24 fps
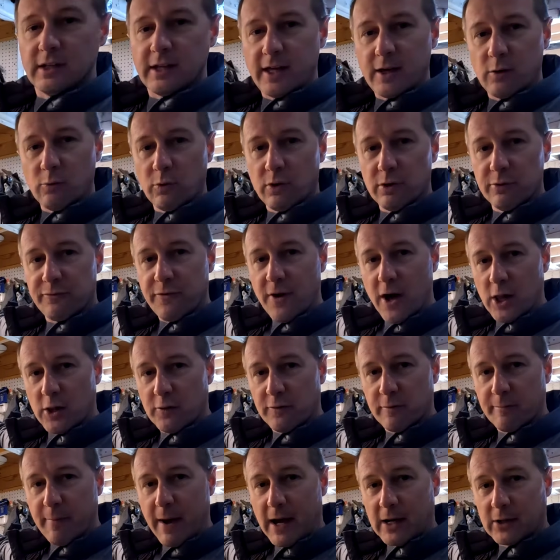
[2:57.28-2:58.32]
It will fall
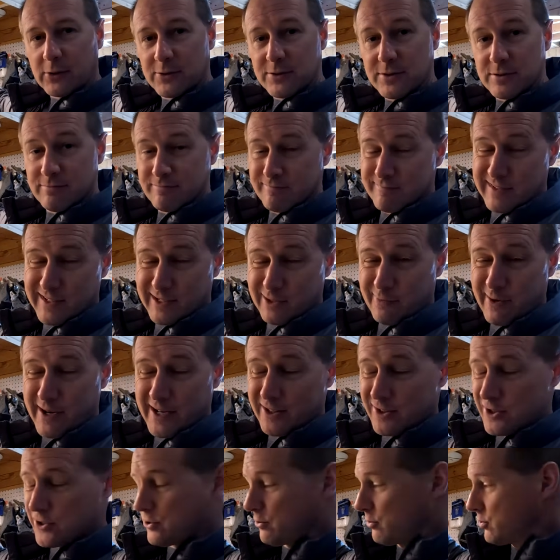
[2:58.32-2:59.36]
over backwards like a
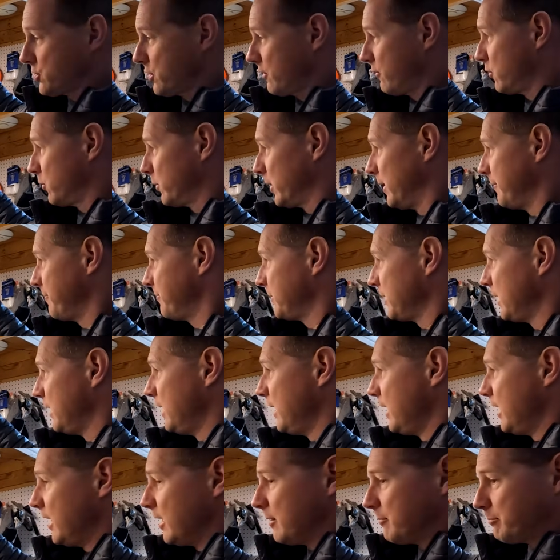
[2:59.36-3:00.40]
regular snow shovel will.
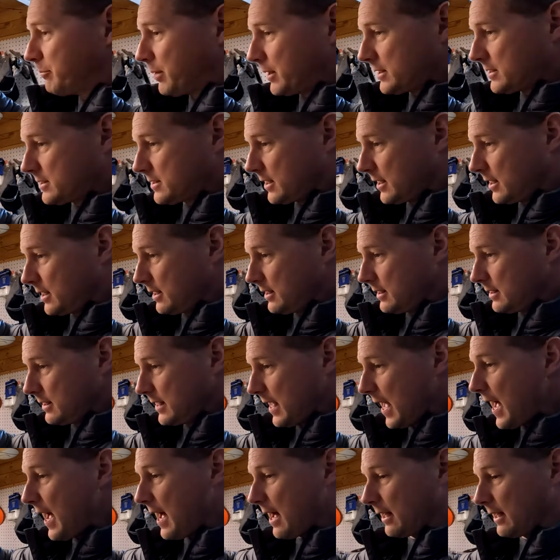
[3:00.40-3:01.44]
But
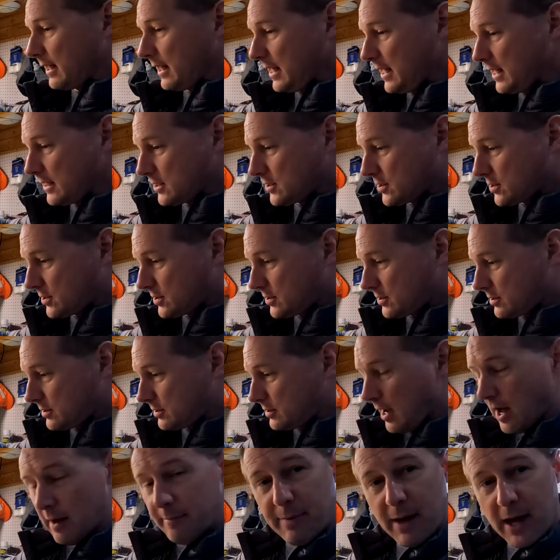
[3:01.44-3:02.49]
yeah, it's
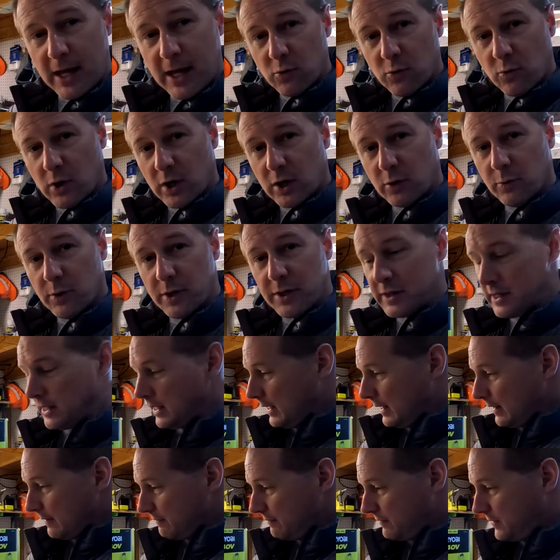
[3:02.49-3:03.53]
not to work with.
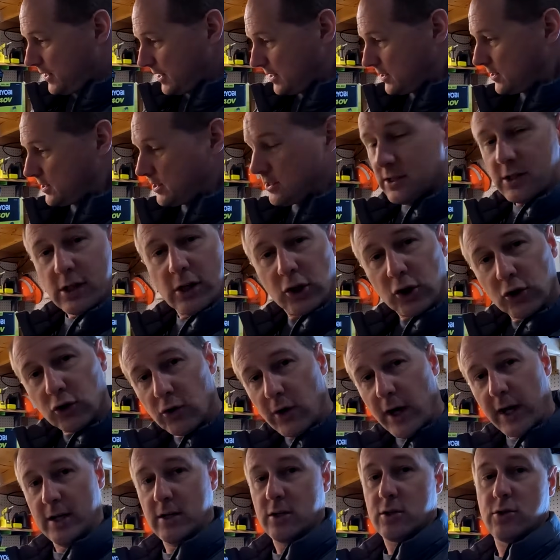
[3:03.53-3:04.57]
This is a
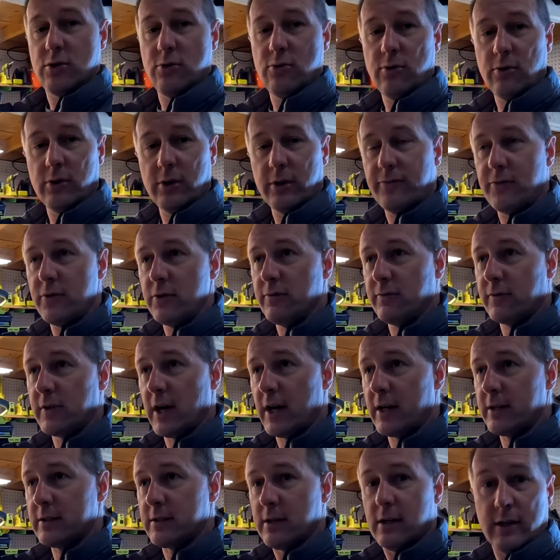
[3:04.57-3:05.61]
great tool if you've
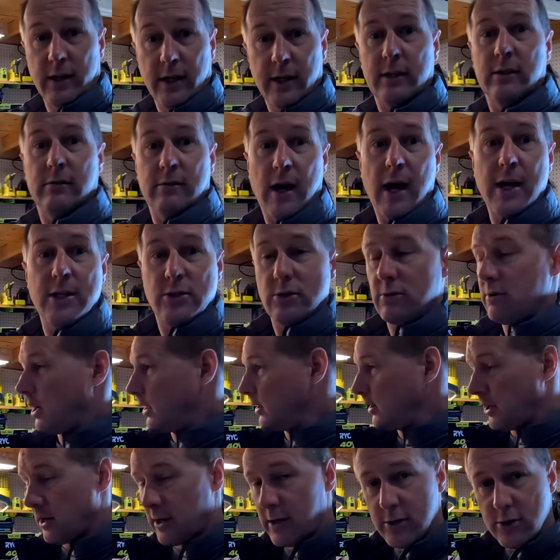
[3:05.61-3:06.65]
got, like I do, a
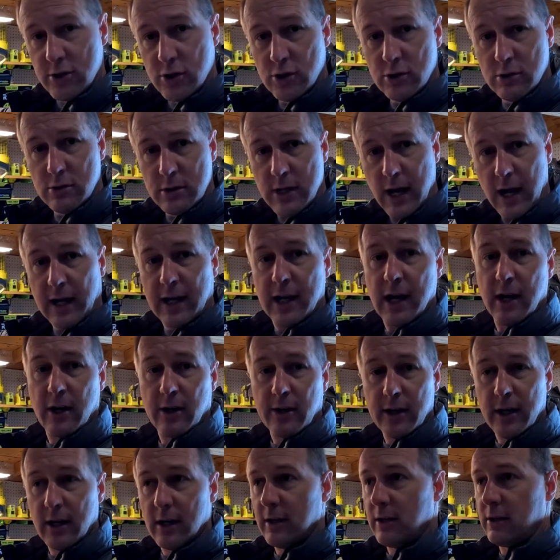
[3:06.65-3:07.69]
large deck
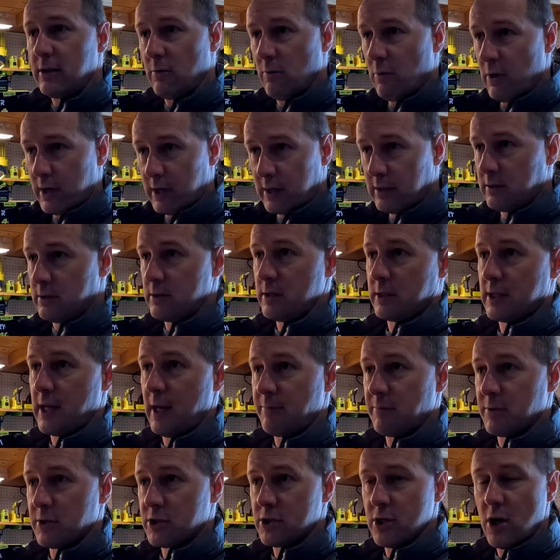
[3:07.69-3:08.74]
area you want to
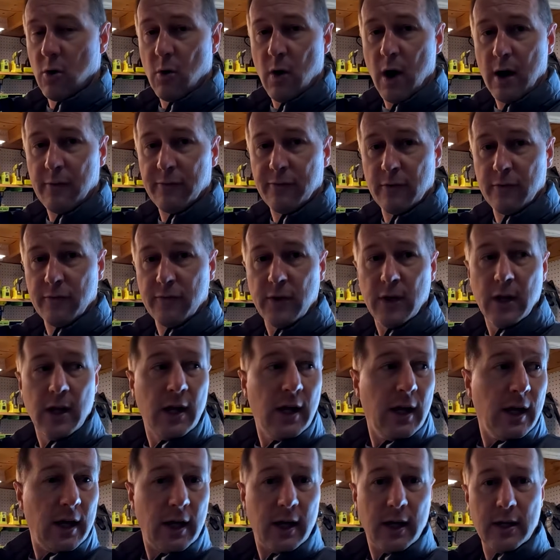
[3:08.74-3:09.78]
keep the snow off of.
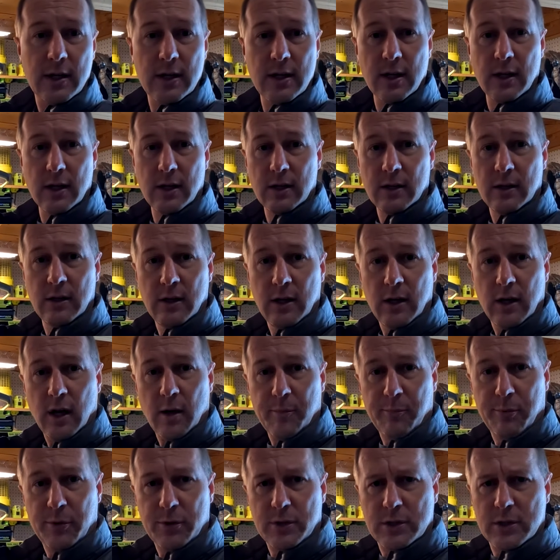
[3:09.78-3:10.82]
And
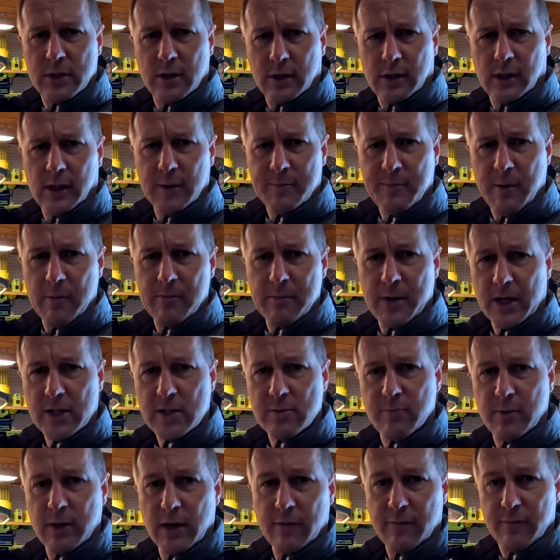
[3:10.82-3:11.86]
I'll put a clip up
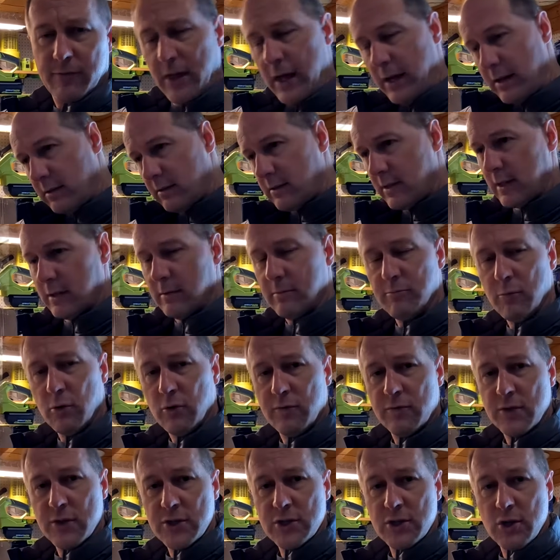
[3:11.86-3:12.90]
next to me of that thing
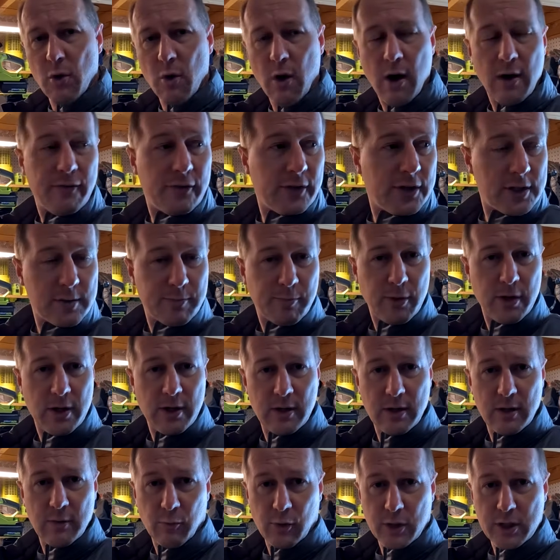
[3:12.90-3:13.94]
moving the snow off it.
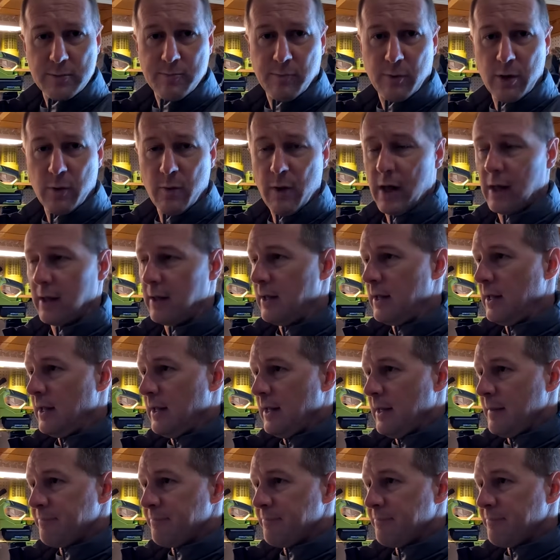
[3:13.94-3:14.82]
It works pretty well.